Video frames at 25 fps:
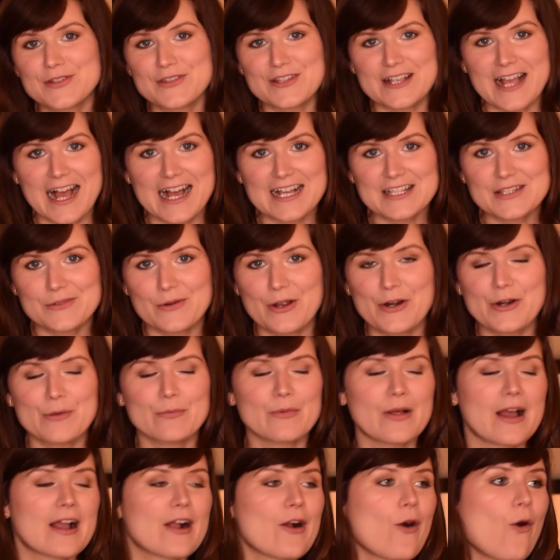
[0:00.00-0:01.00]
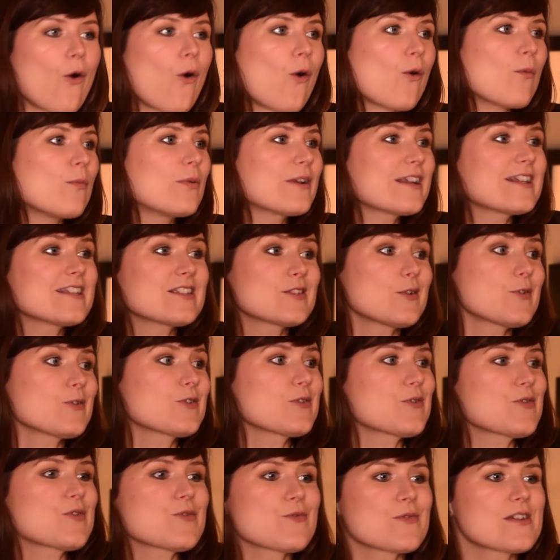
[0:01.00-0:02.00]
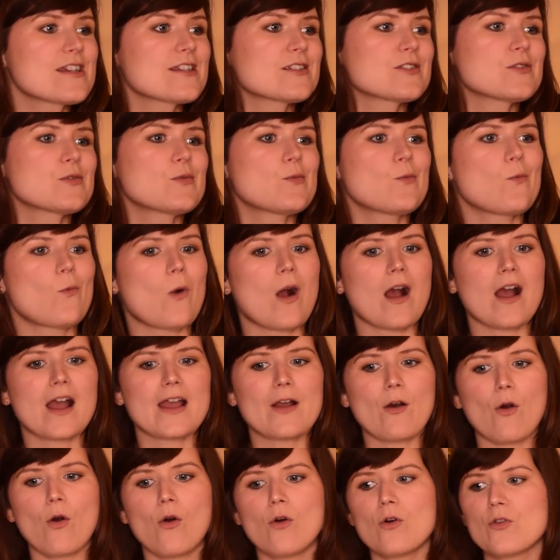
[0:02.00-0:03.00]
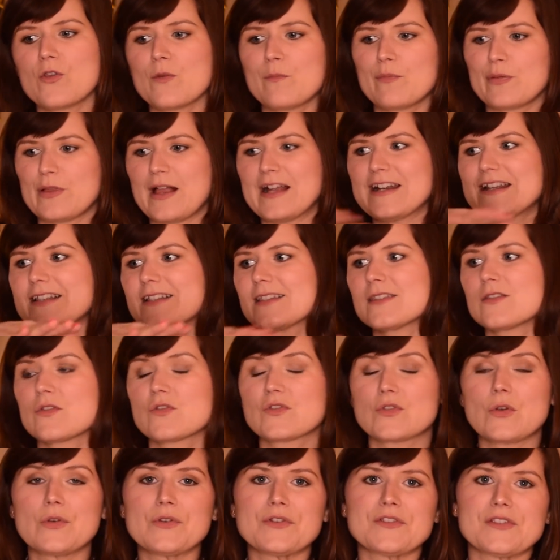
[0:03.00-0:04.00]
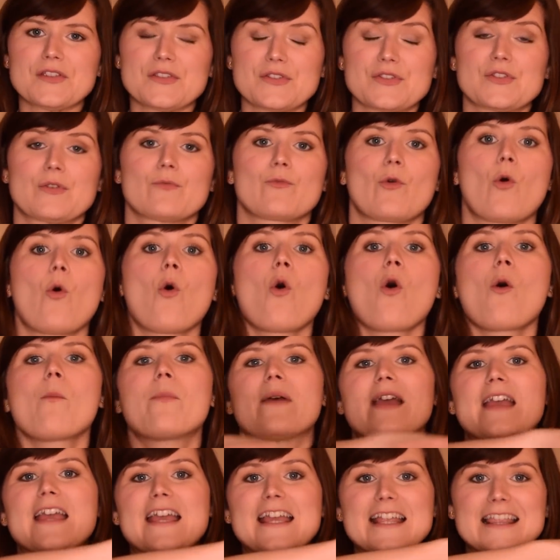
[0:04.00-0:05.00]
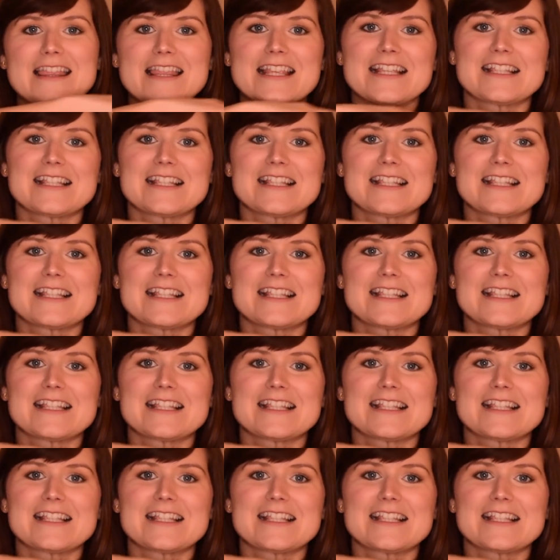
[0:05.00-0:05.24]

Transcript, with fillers: to the gas around a black hole, but it's also the reason why all the planets in the solar system orbit in the